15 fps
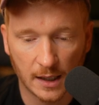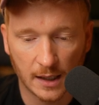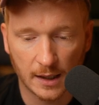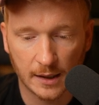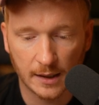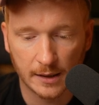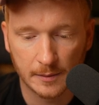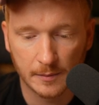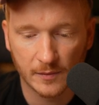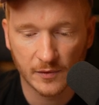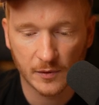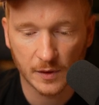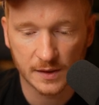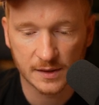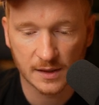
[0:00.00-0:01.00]
I'm,
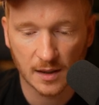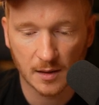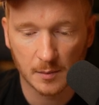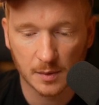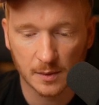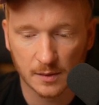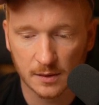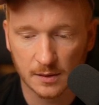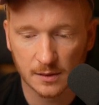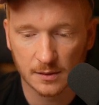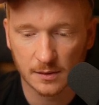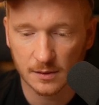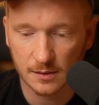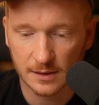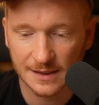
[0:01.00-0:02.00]
for example,
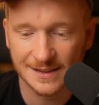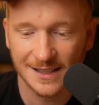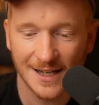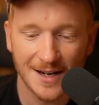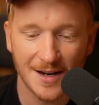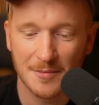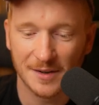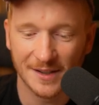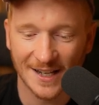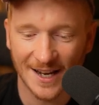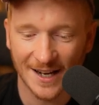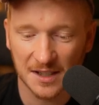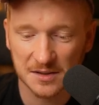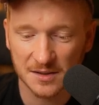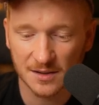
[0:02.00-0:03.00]
let's say I'm an
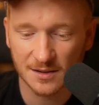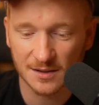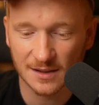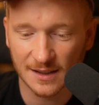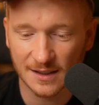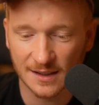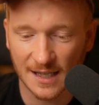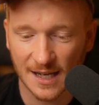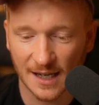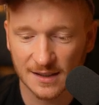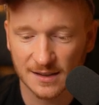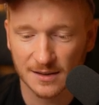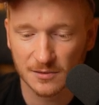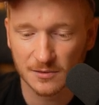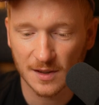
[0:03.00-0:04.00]
actor, like an
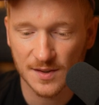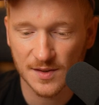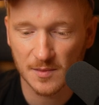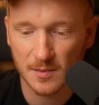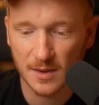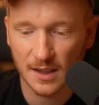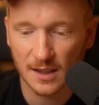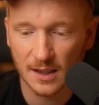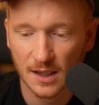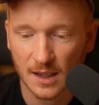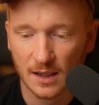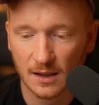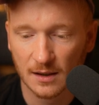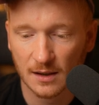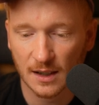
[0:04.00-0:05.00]
acting resume.
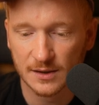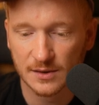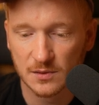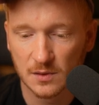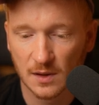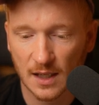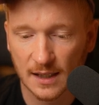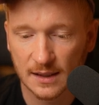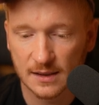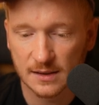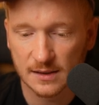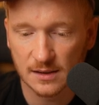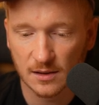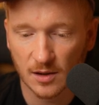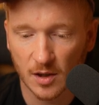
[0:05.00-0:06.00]
I do like
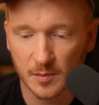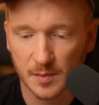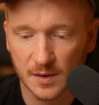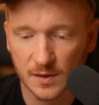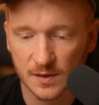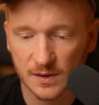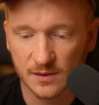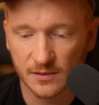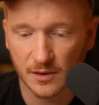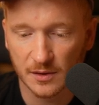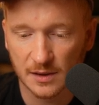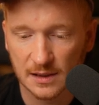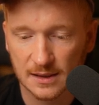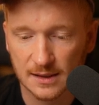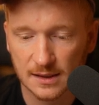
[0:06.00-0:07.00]
this a lot because it's very
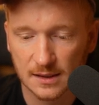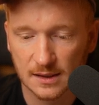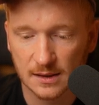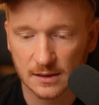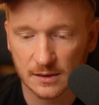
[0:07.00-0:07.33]
clean.